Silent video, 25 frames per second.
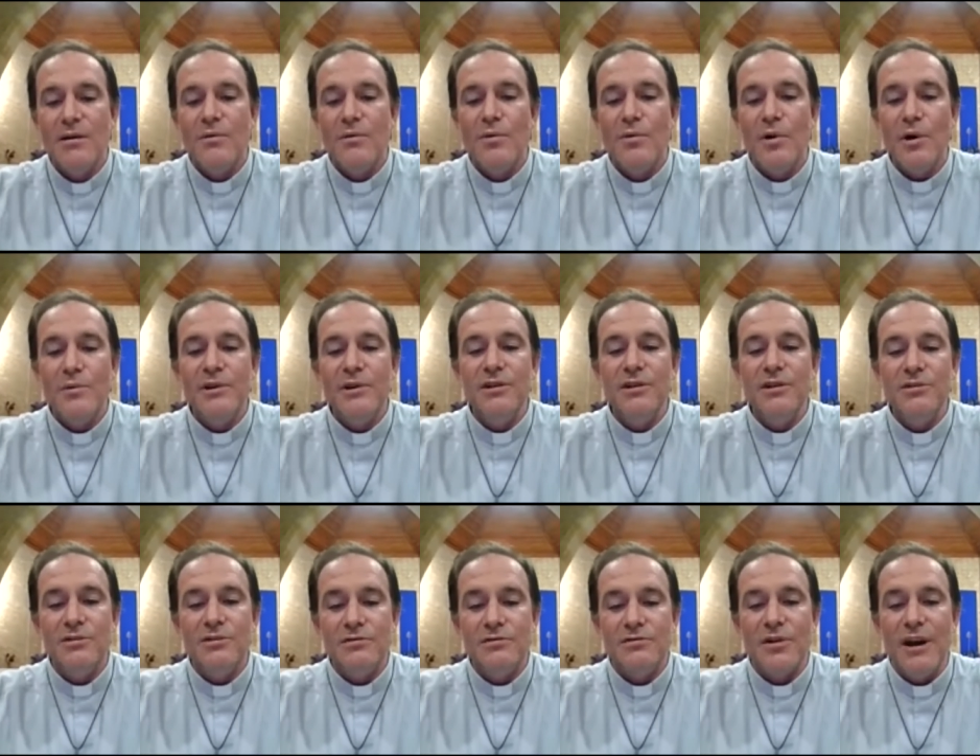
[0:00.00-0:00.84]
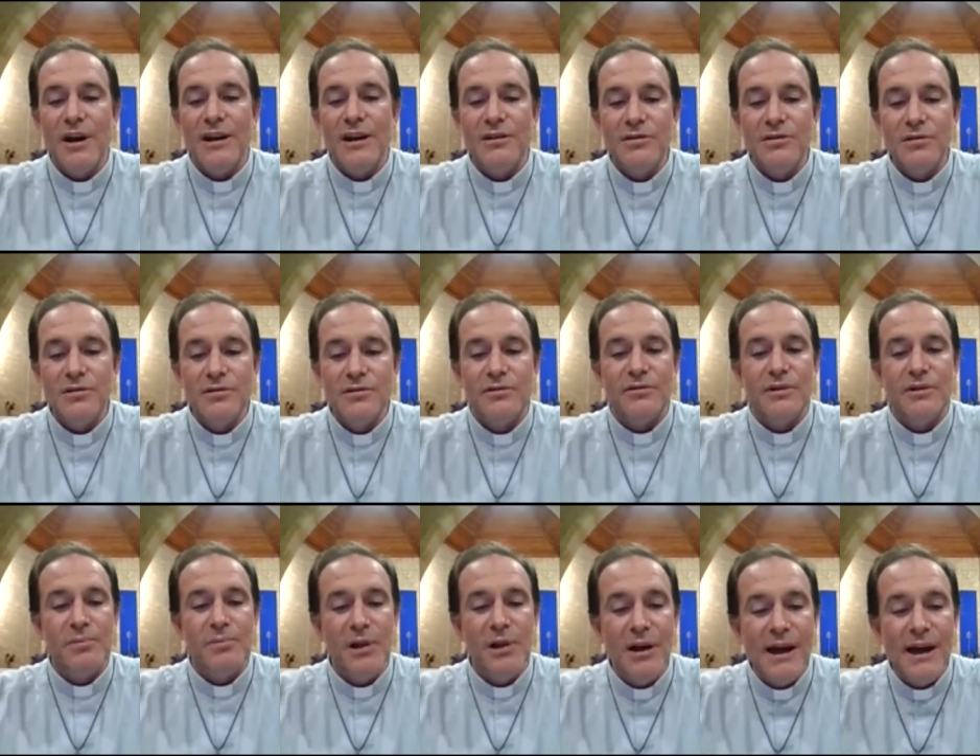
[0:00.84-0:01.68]
What will you try and do to
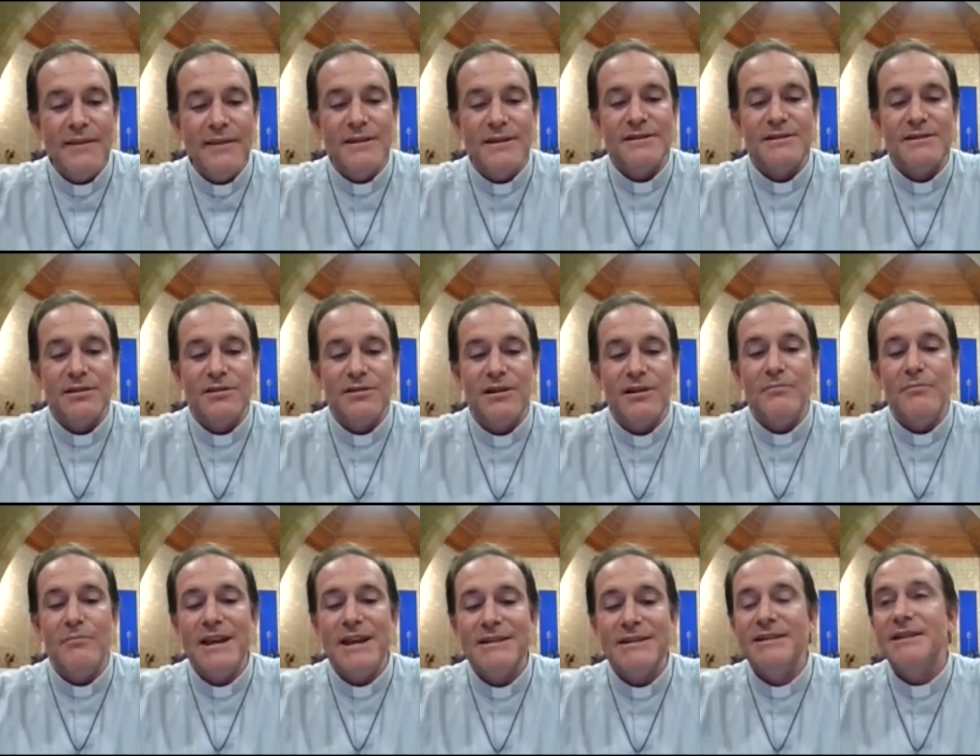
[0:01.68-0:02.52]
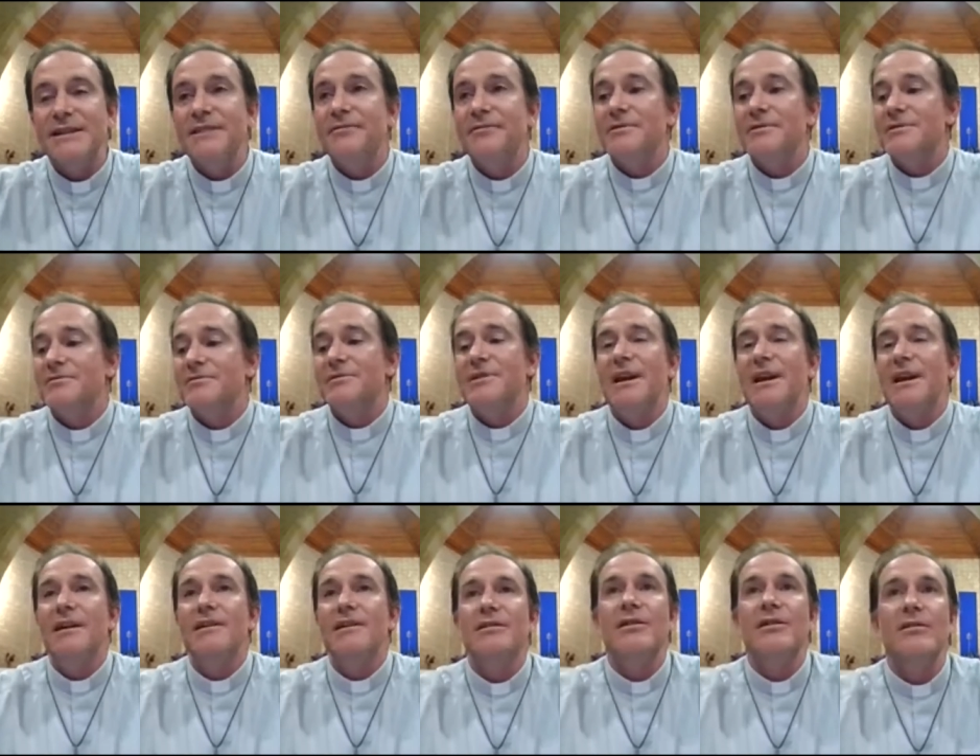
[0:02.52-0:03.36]
apply this so that it makes a difference with how
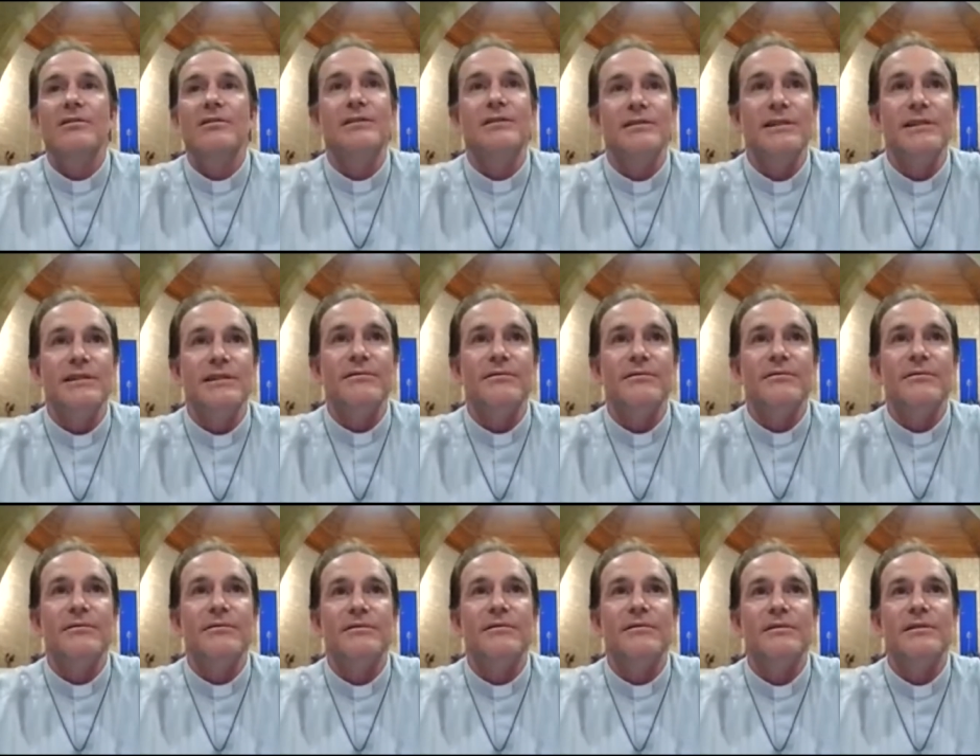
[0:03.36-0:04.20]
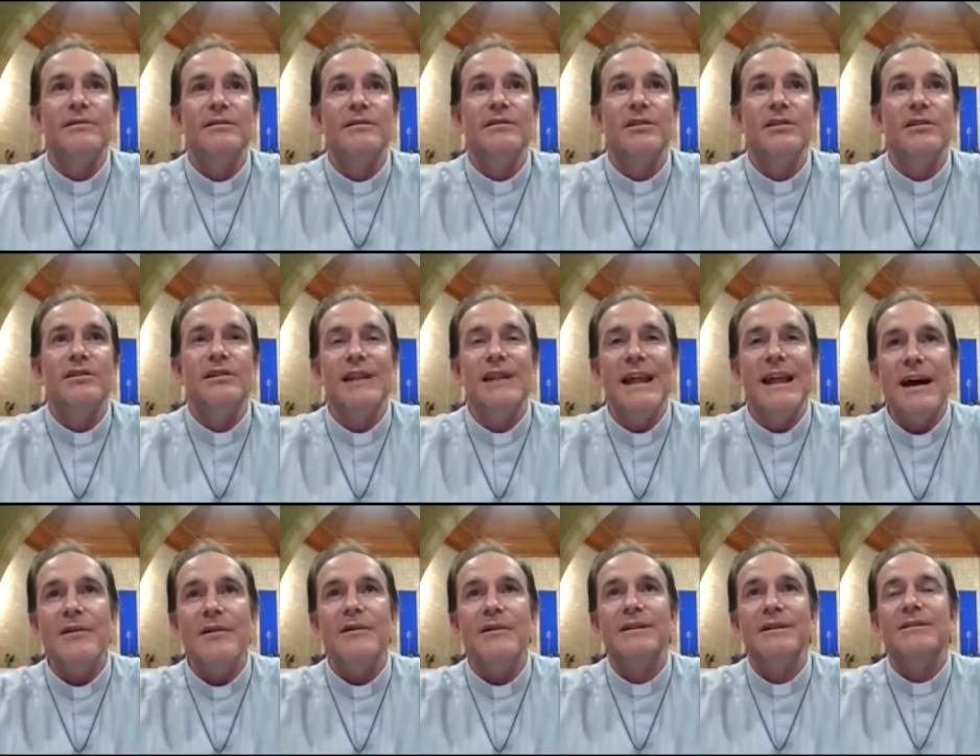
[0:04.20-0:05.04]
you're going to live? To
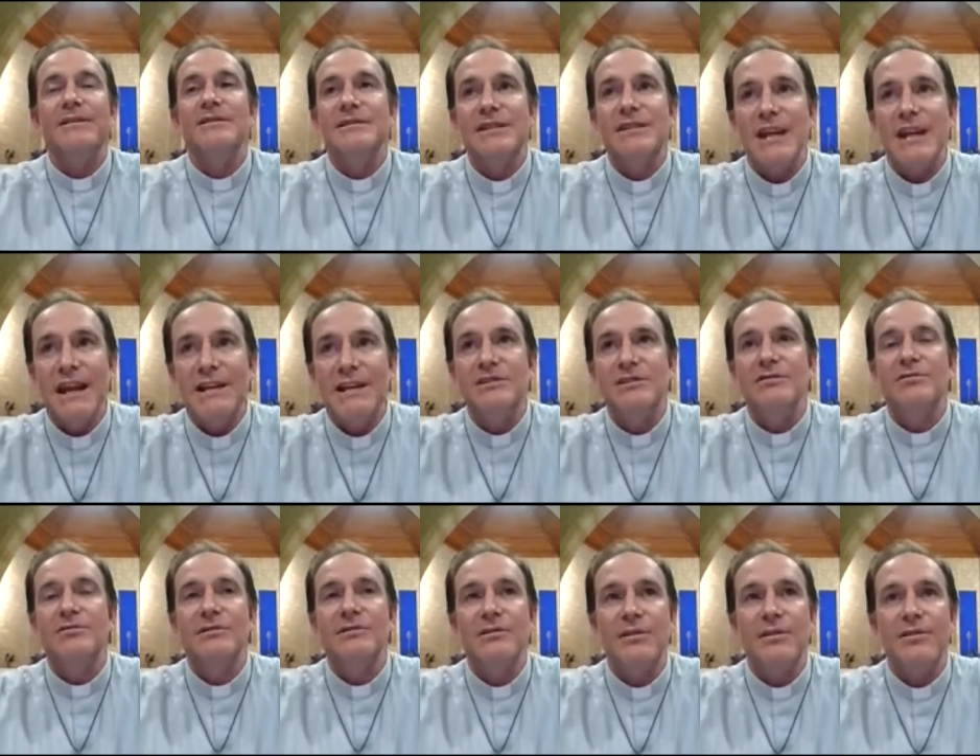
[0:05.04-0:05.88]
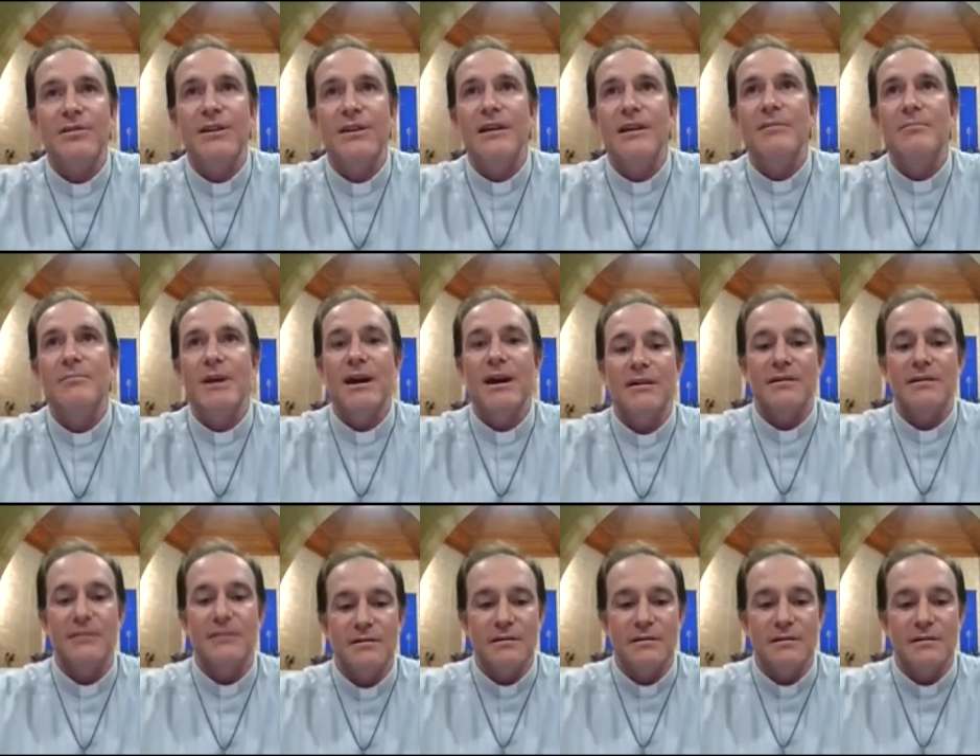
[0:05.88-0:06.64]
allow it to change you or to think about it.